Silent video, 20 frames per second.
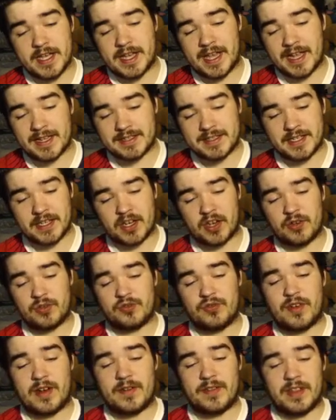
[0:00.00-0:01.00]
gets it, goes
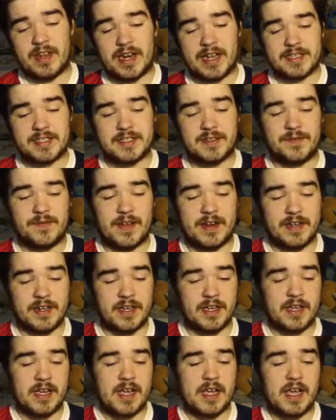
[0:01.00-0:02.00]
round the last
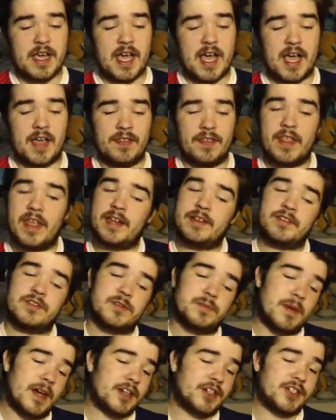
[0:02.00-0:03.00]
defender and then
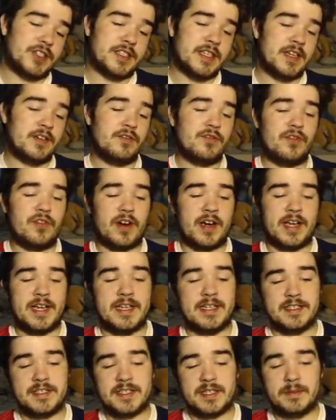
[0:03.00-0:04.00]
smashes it right
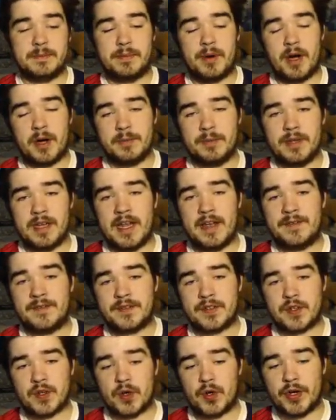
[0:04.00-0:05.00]
into the bottom
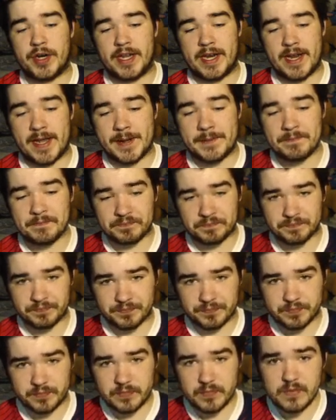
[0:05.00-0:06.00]
left corner there.
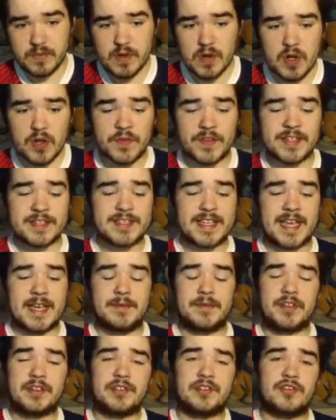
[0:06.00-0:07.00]
In this
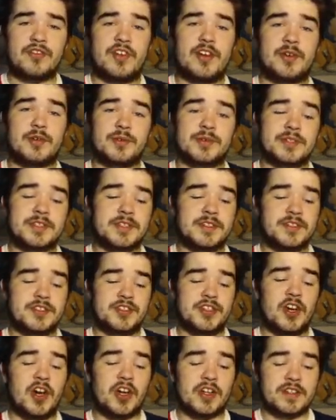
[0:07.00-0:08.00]
game, the drilled
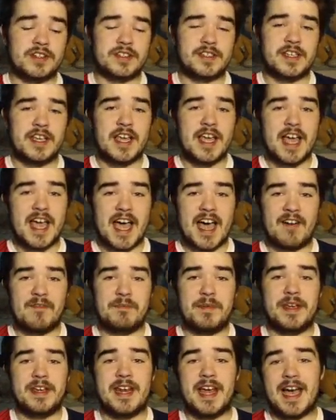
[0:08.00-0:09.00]
shots have
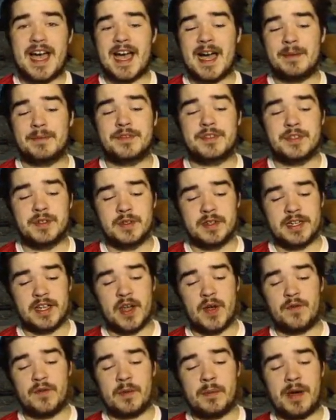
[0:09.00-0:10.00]
been absolutely
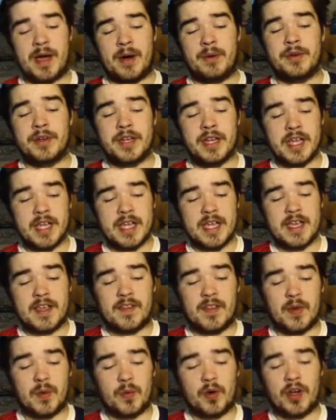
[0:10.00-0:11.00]
overpowered.
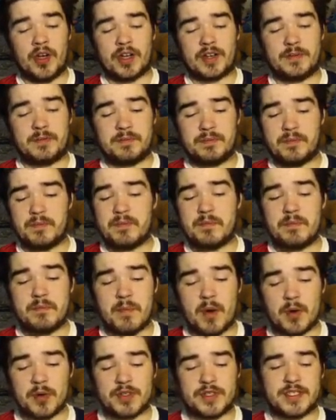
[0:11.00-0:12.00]
They work
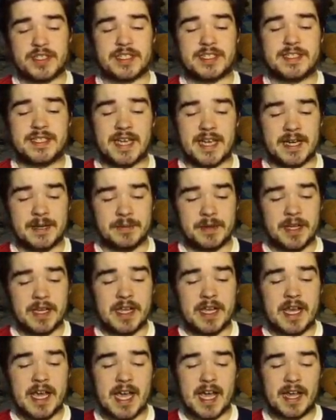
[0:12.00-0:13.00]
most of the time
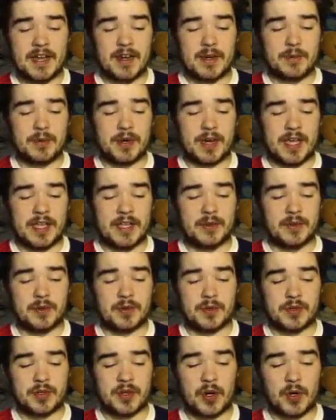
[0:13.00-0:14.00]
and it will get you a
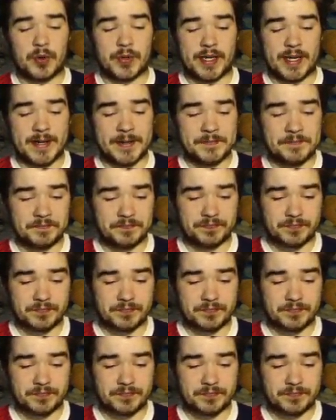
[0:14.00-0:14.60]
good goal there.